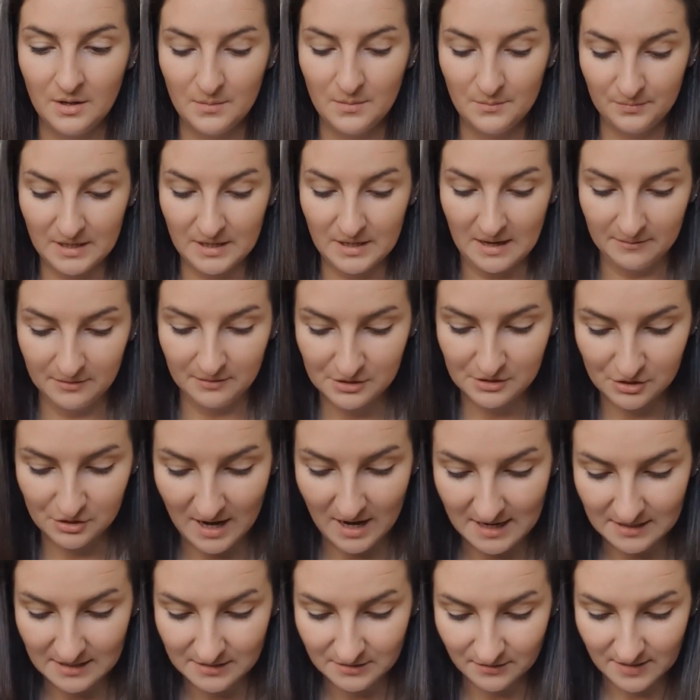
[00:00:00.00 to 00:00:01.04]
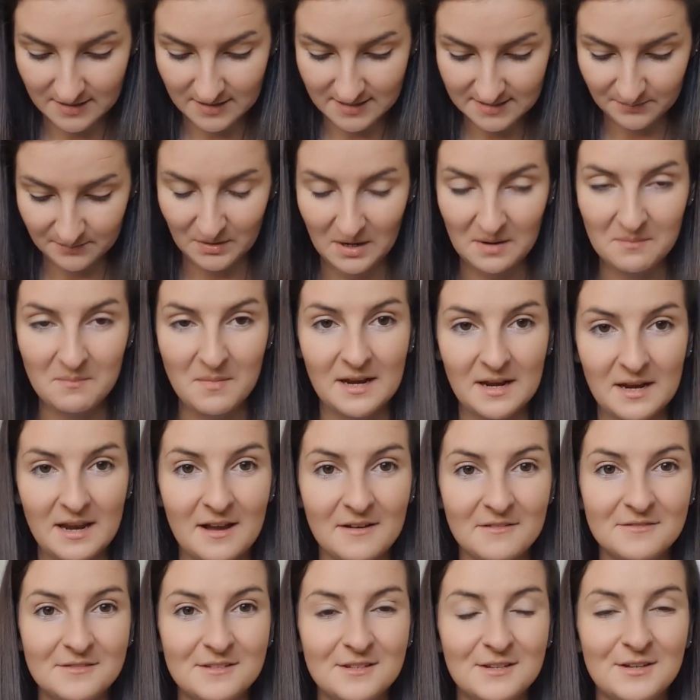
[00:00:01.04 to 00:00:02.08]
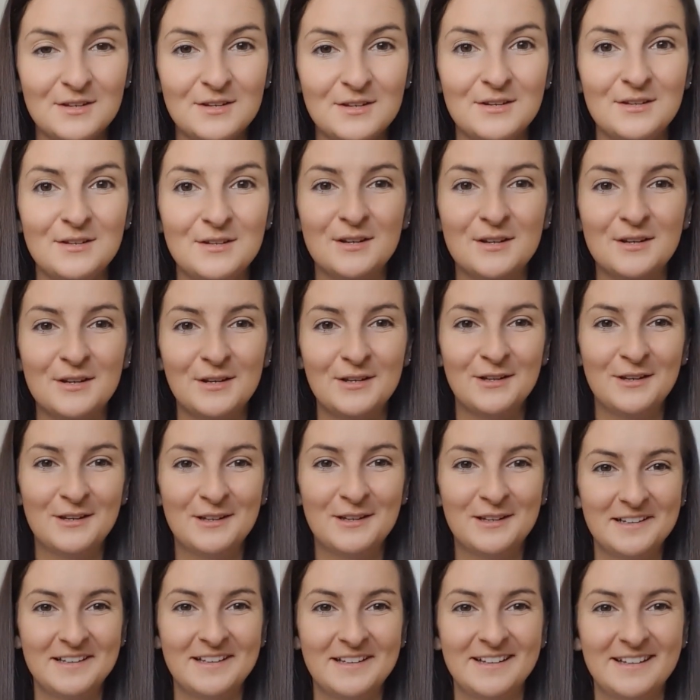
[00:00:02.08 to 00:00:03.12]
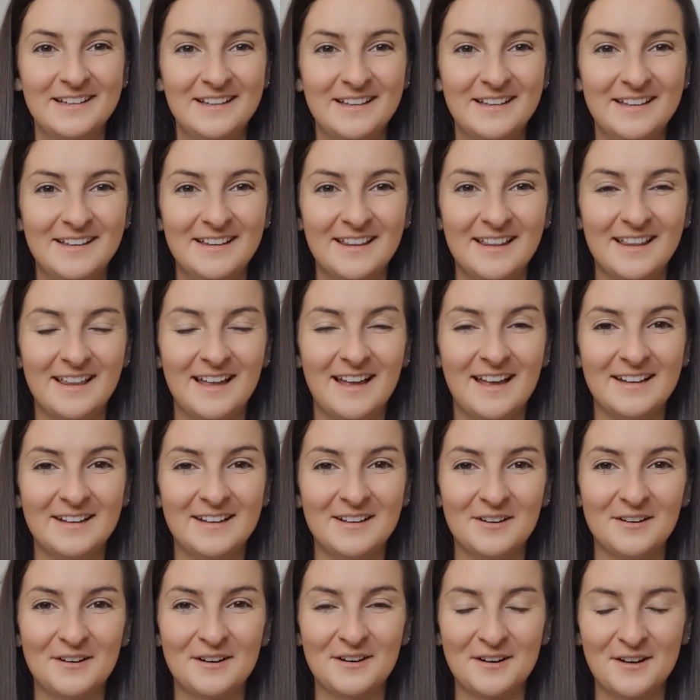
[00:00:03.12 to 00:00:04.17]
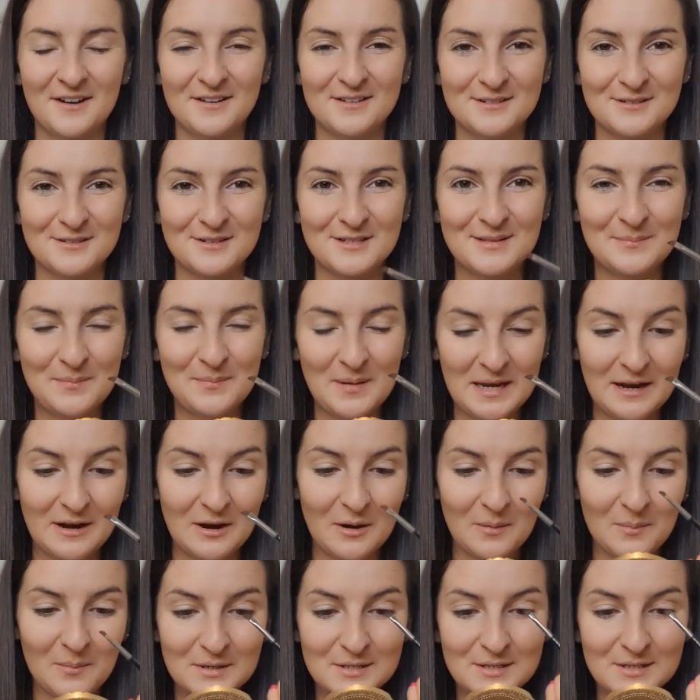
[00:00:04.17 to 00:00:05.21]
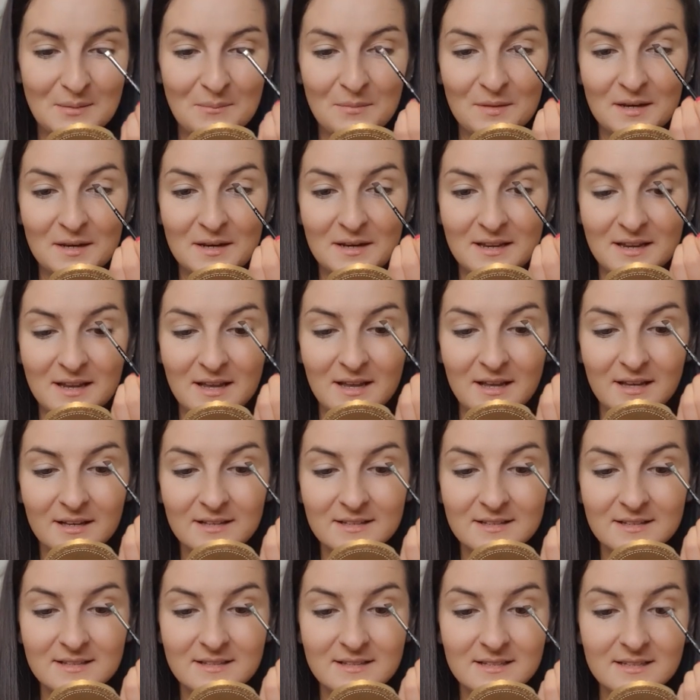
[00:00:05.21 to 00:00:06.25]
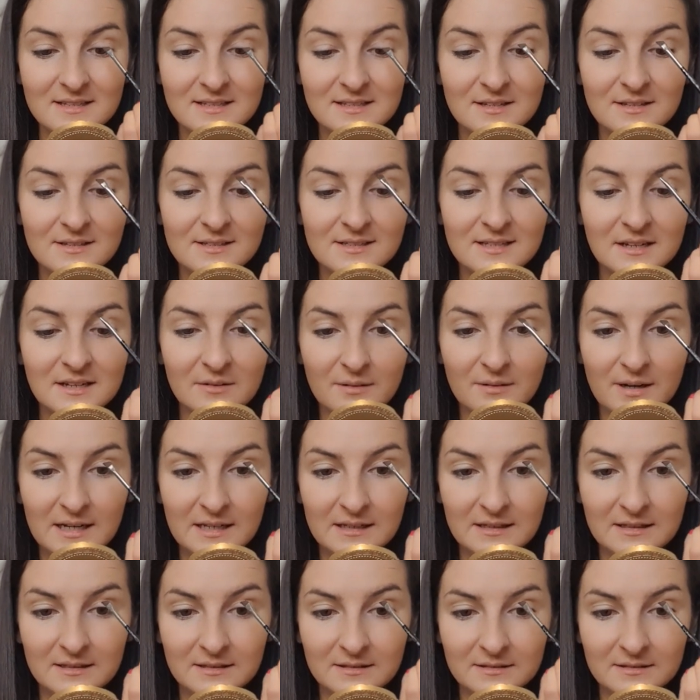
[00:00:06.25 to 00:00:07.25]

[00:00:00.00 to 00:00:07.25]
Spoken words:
But yeah, I'm gonna try and do this, but I might have to like cut it out or speed it up or something, because this could take a while.